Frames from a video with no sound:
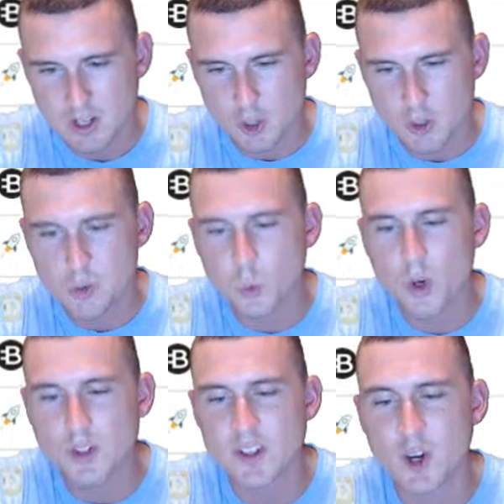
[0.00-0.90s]
Chris
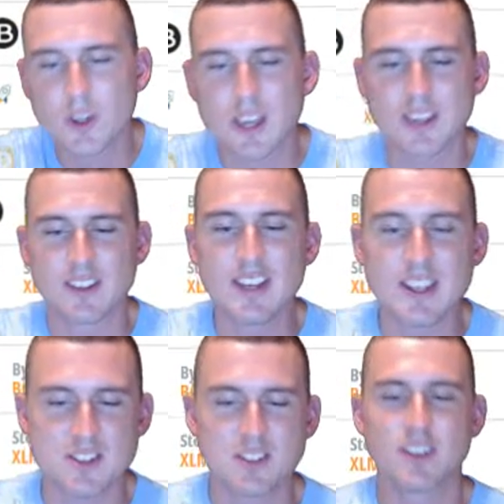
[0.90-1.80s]
Warden. Okay,
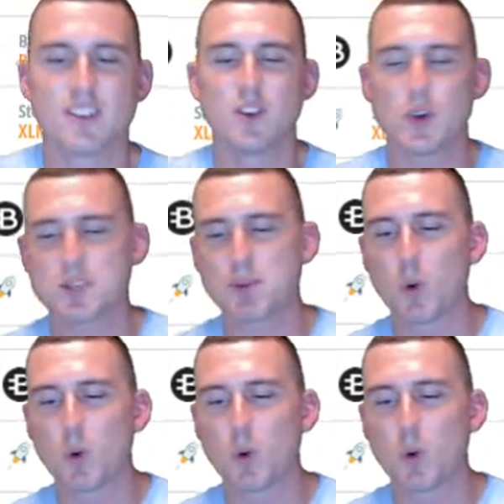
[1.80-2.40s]
yes. You asked about